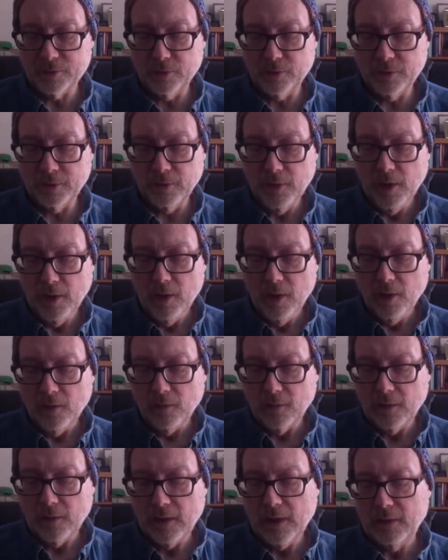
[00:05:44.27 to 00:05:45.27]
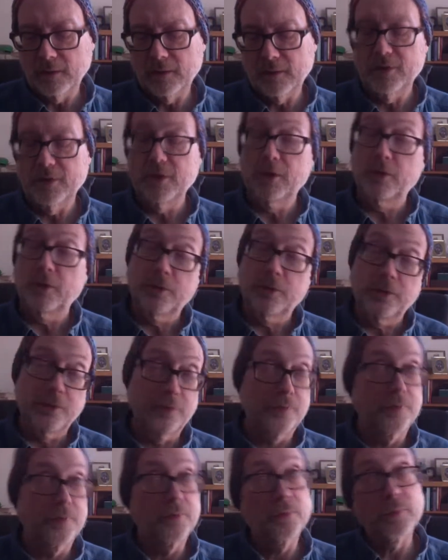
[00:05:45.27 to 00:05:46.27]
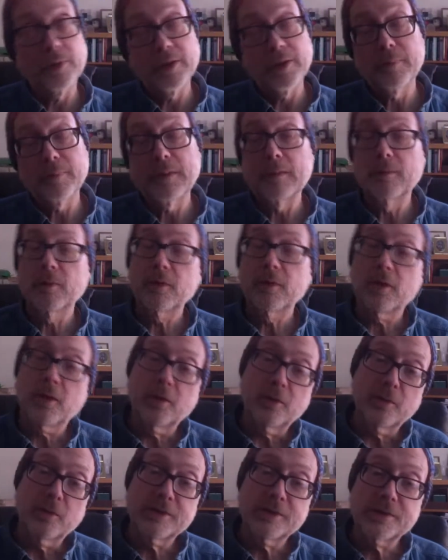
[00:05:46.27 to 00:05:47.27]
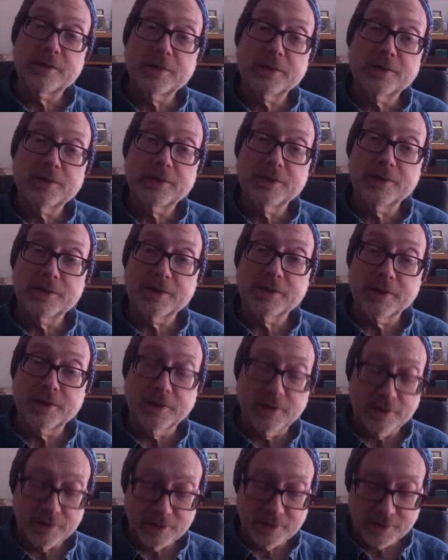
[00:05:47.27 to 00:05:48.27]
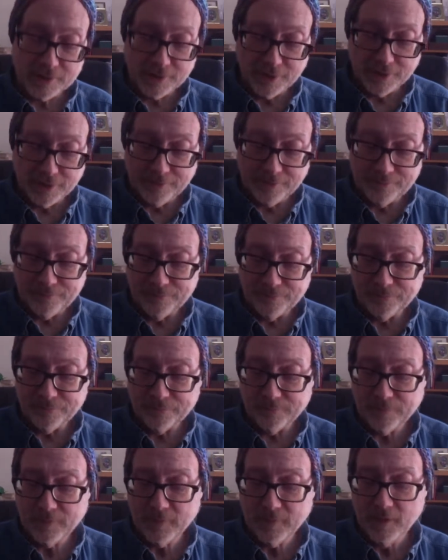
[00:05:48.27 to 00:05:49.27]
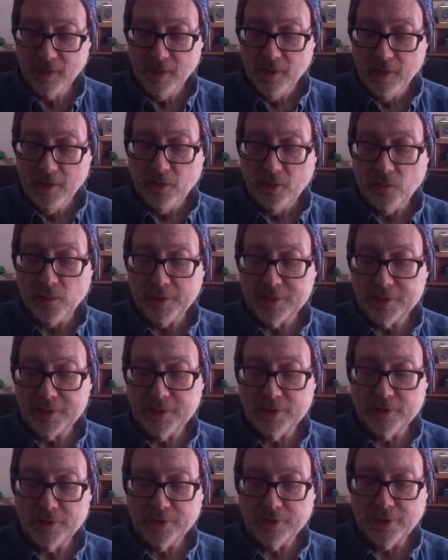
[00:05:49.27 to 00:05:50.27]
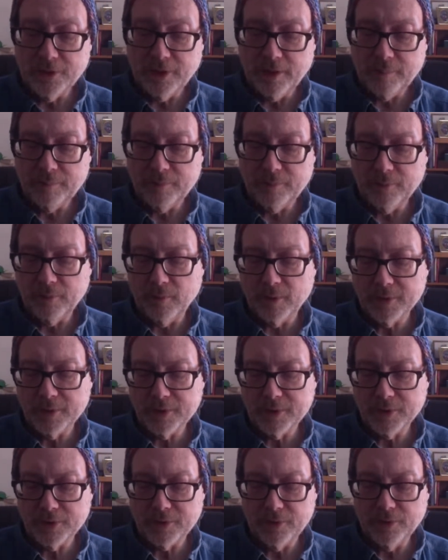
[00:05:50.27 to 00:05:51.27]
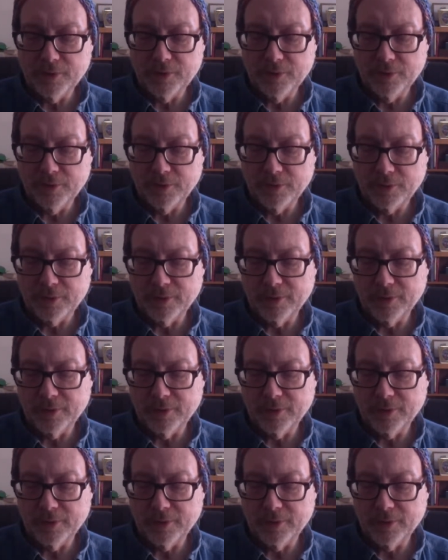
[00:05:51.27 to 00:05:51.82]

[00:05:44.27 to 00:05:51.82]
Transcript: Well, you know, the way people always start these things. What's in your cup? What's on your hook?